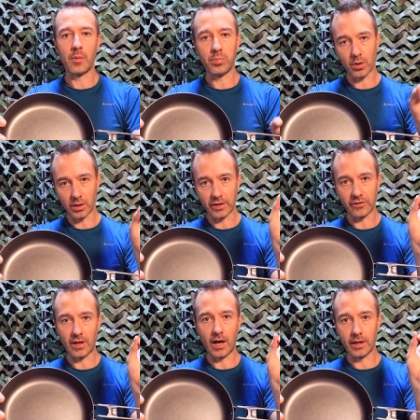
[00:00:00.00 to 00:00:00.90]
I'll put a link
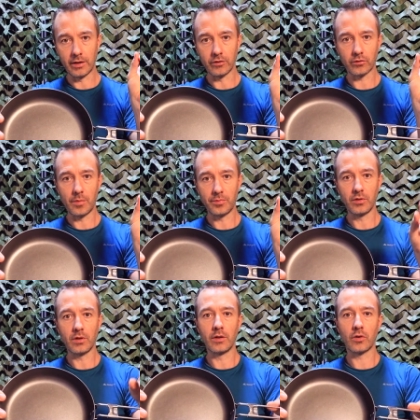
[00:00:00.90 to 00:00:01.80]
to that in the
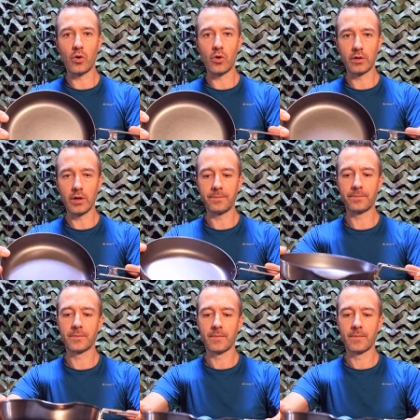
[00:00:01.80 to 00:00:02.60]
description in the corner there.